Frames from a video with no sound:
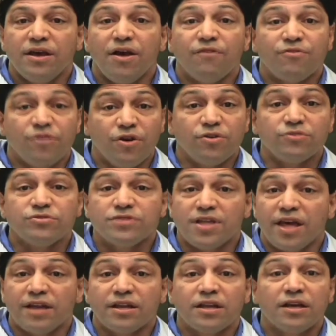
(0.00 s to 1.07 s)
of those
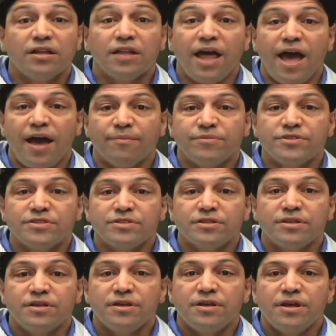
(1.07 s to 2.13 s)
that collapse.
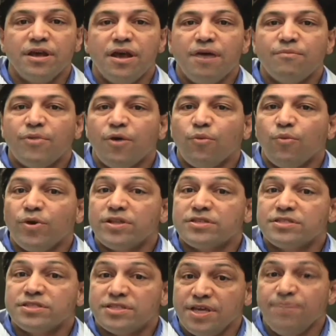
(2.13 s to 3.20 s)
But with
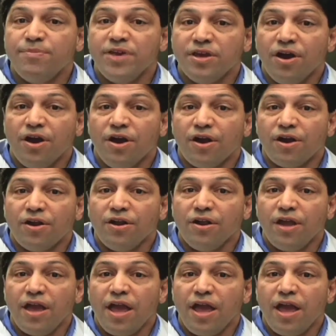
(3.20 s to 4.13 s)
CPR